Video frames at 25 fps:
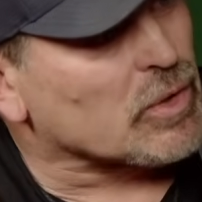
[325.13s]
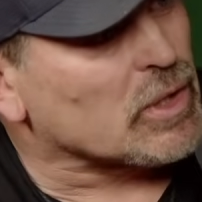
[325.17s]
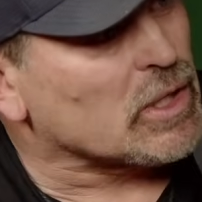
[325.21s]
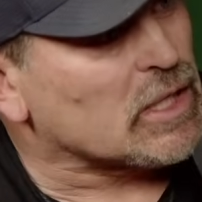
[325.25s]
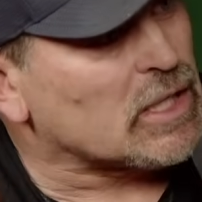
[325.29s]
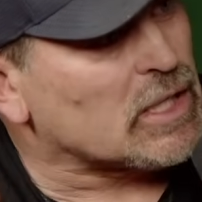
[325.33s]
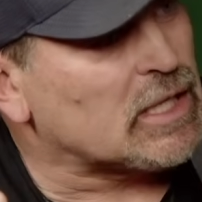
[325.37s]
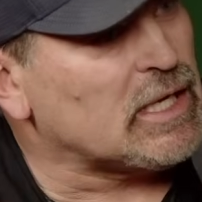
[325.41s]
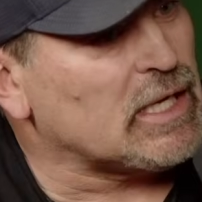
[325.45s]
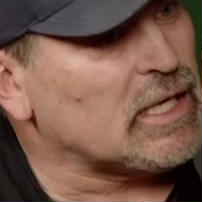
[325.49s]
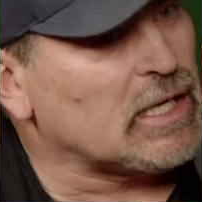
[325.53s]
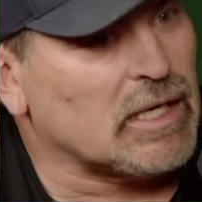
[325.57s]

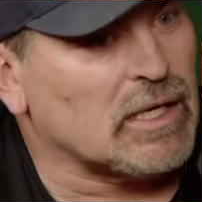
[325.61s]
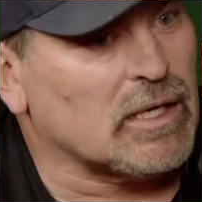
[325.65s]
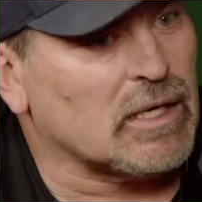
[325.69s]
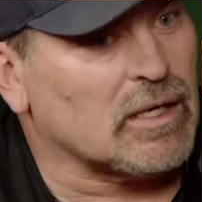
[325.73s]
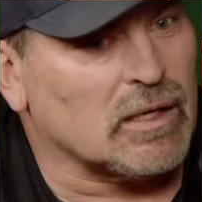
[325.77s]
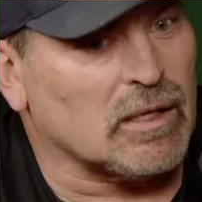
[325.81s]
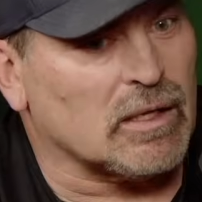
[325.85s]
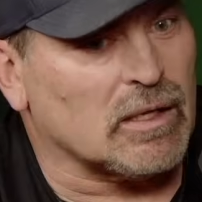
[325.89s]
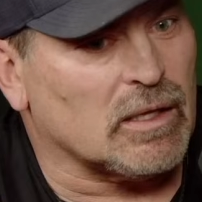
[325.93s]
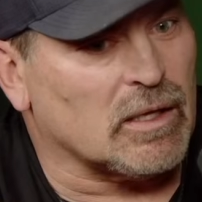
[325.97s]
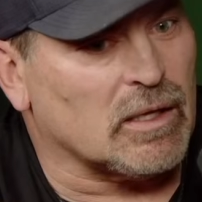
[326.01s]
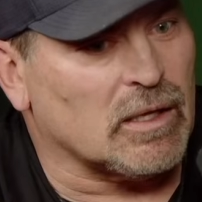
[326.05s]
getting
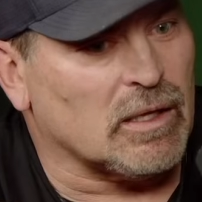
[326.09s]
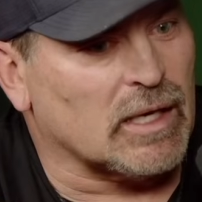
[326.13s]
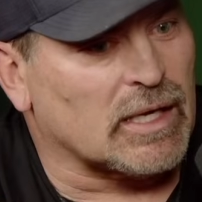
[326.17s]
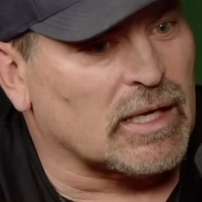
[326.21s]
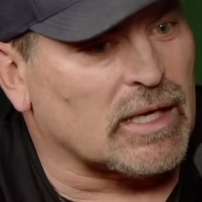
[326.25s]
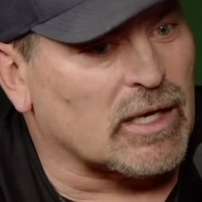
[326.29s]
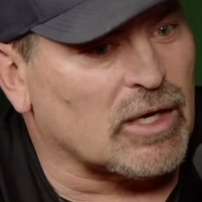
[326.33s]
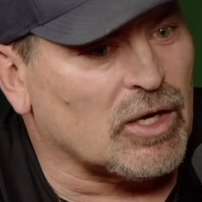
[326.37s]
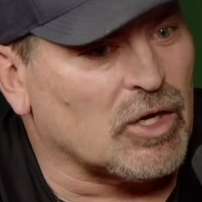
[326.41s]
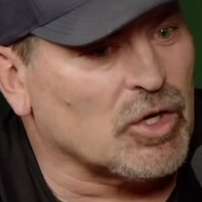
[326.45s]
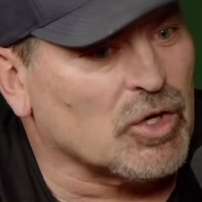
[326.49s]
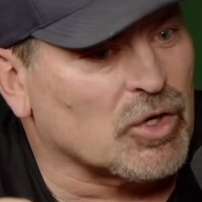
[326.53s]

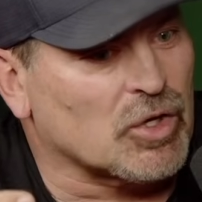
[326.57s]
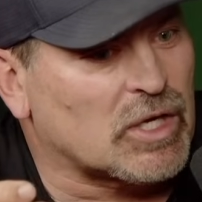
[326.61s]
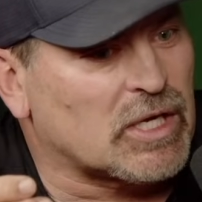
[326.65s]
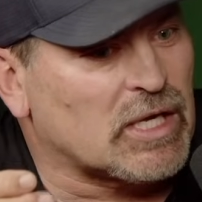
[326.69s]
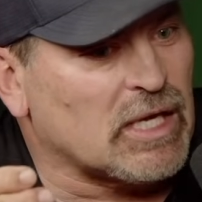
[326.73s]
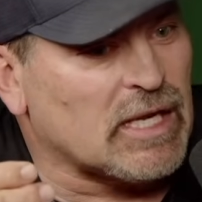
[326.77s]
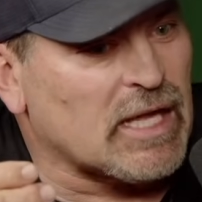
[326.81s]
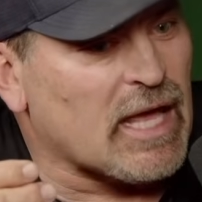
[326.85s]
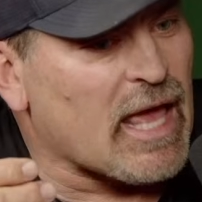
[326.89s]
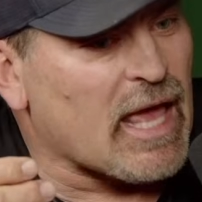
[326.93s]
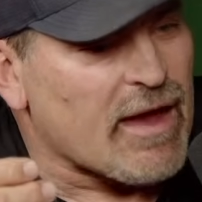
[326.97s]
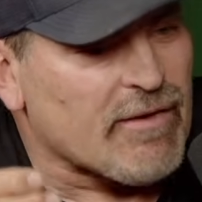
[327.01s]
you're
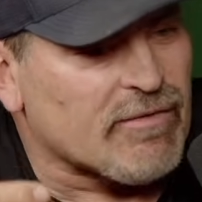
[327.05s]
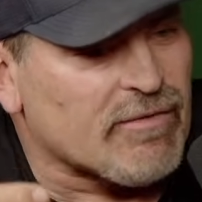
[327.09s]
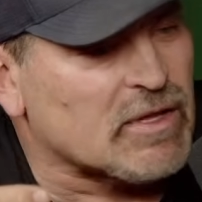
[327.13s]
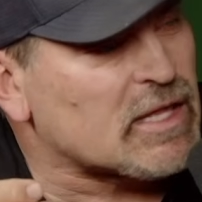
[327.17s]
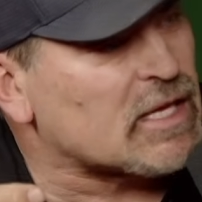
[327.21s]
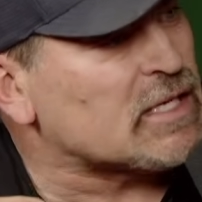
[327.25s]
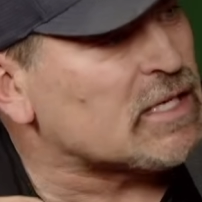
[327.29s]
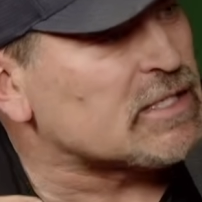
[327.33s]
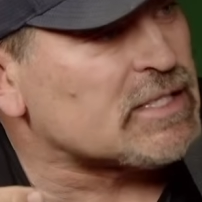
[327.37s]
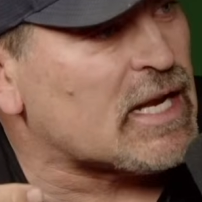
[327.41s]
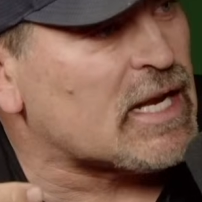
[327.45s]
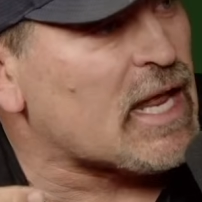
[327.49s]
getting
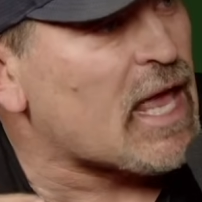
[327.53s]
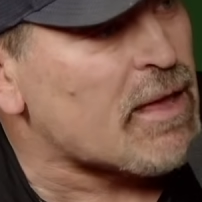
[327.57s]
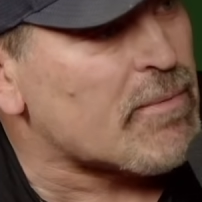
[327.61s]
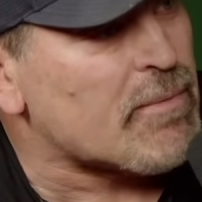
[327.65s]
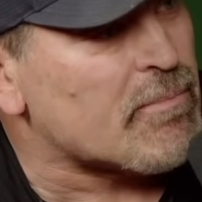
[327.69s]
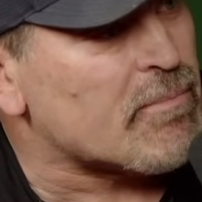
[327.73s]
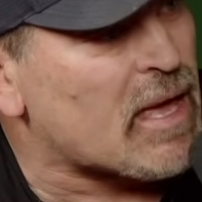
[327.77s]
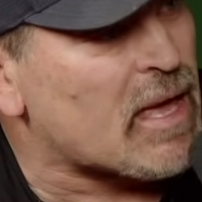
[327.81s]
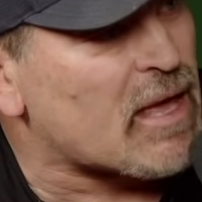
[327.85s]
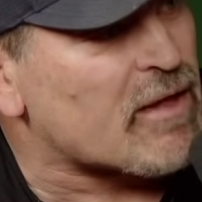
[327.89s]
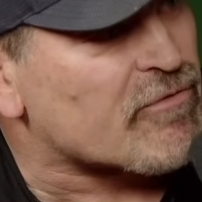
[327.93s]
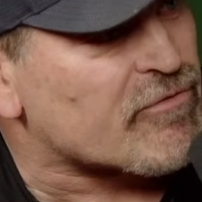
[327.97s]
everything as an
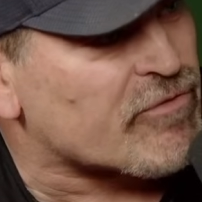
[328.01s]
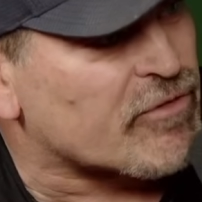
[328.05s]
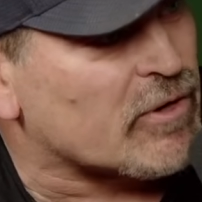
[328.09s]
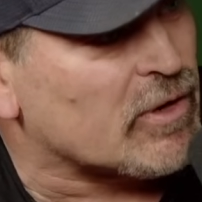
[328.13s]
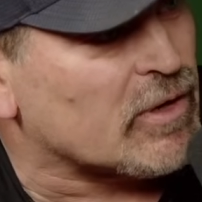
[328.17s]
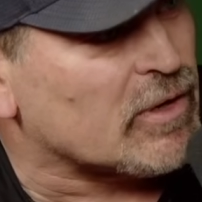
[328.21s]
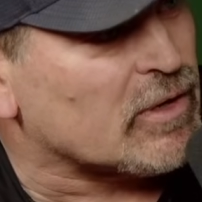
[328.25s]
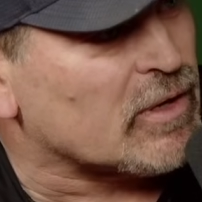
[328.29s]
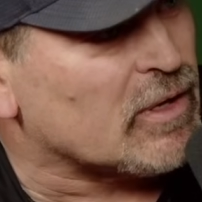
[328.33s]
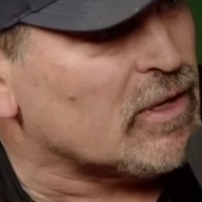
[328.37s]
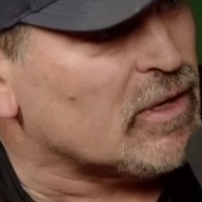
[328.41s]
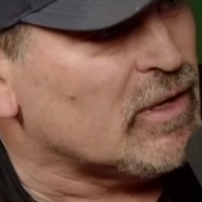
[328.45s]
8-man
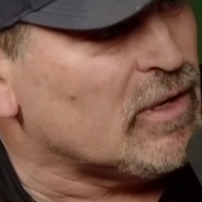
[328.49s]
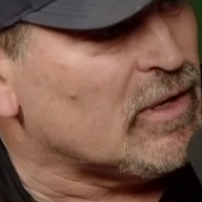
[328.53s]
front.